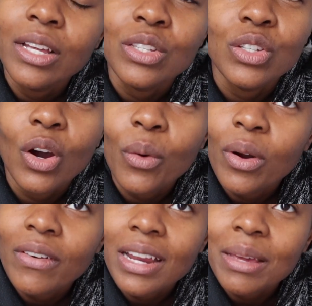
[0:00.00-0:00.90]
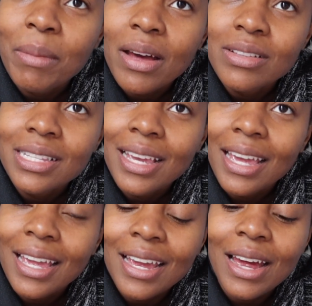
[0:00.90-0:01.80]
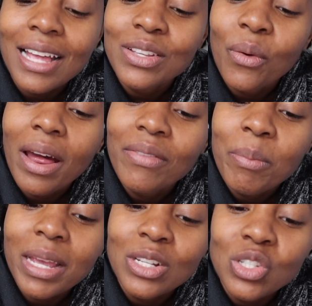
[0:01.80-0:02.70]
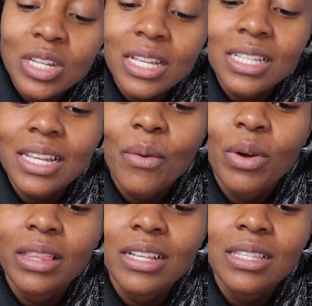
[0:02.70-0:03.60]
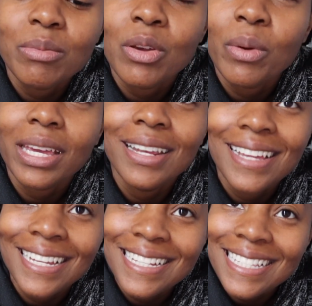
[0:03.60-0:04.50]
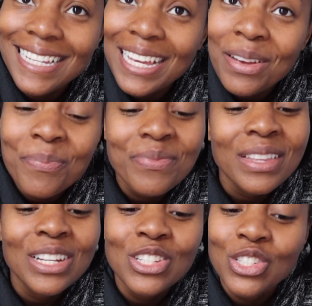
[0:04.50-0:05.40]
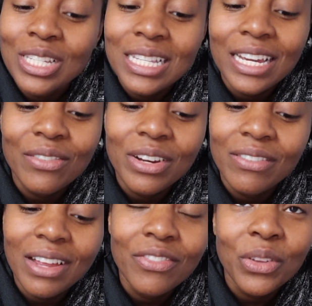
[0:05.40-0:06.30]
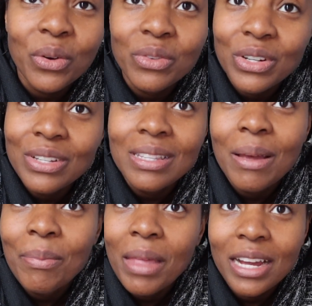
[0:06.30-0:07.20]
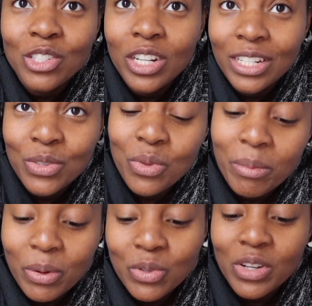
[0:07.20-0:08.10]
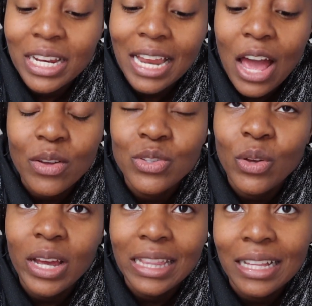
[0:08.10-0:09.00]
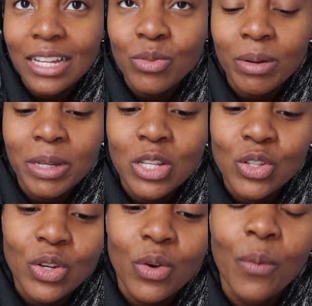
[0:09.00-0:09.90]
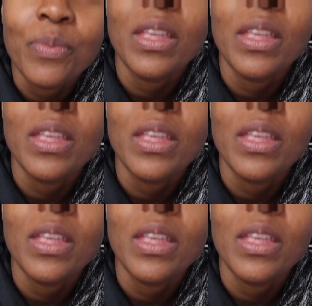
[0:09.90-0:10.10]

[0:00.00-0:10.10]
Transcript: dough already melting. I don't have the patience. I want this to be quick and easy, just to get rid of leftovers. I'm not trying to do the most right now, so I think that's what I'm gonna do.